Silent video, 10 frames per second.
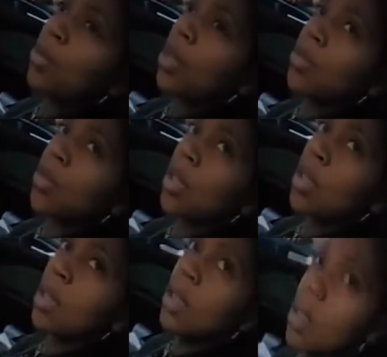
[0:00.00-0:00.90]
car
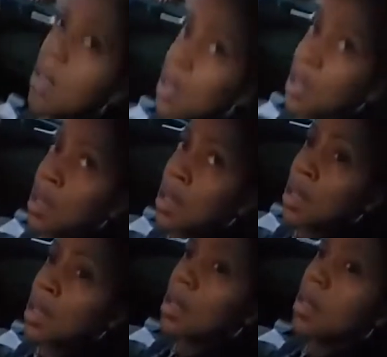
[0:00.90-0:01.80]
comes up,
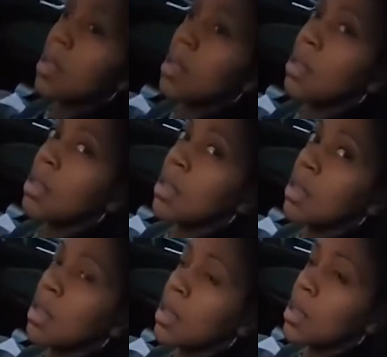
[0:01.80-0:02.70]
lights go on,
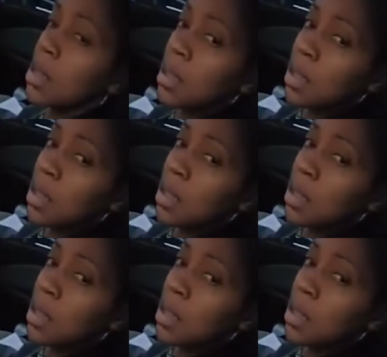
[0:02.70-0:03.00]
pulls us